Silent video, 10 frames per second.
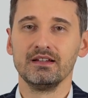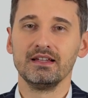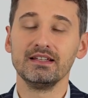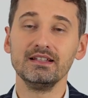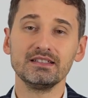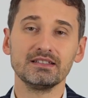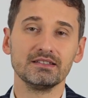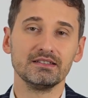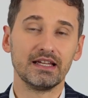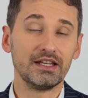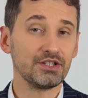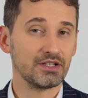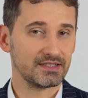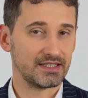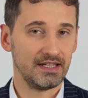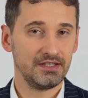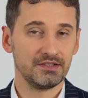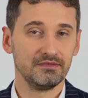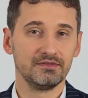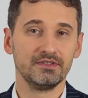In this initial
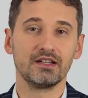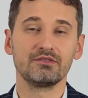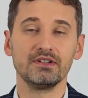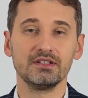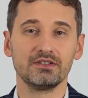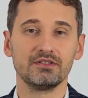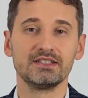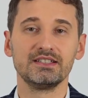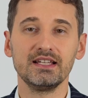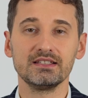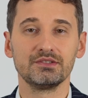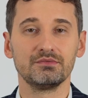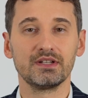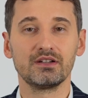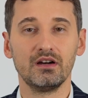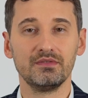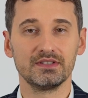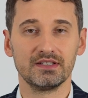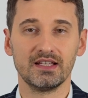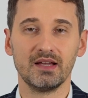stage, the creditor seeks to recover
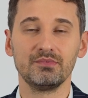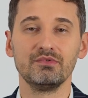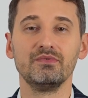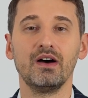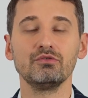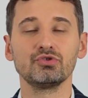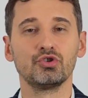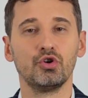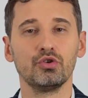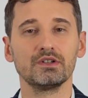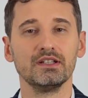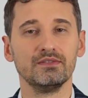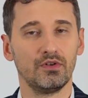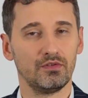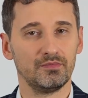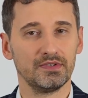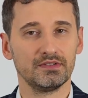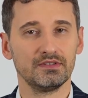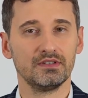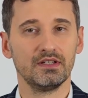the debt without court
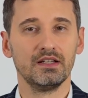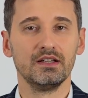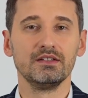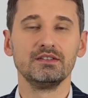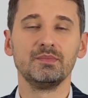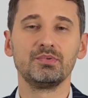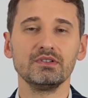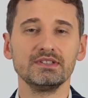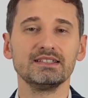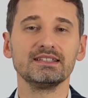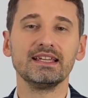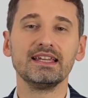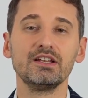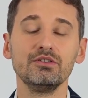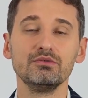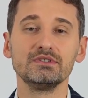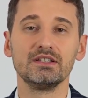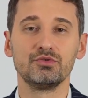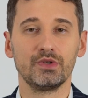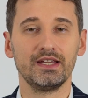involvement. The process includes
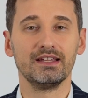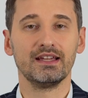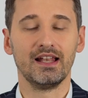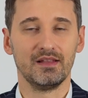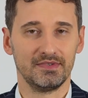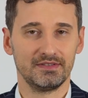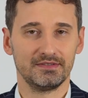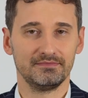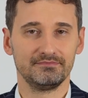three elements.